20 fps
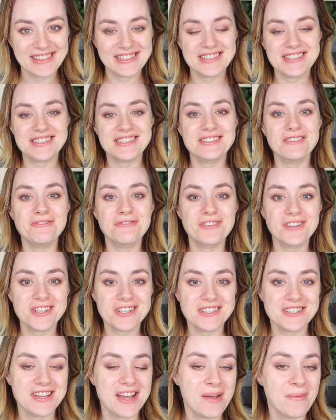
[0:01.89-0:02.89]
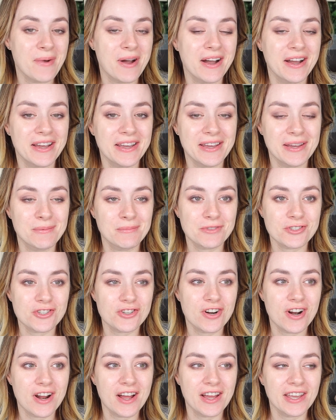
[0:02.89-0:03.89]
this is the first time I am
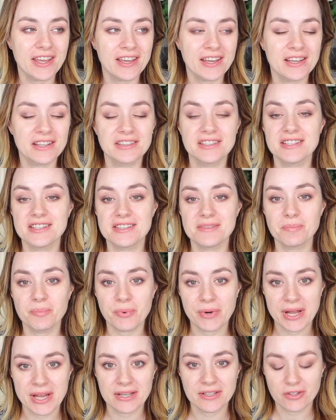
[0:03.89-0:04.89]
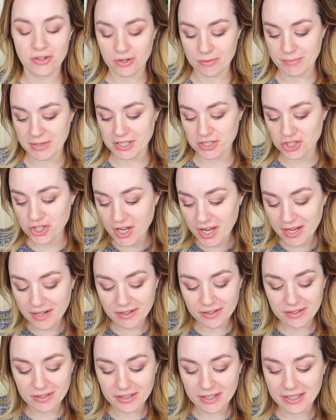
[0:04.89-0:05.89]
trying this brand on my
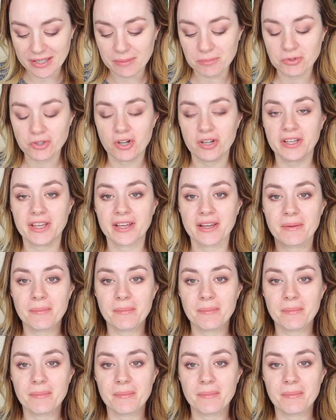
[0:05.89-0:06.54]
channel, and I'm talking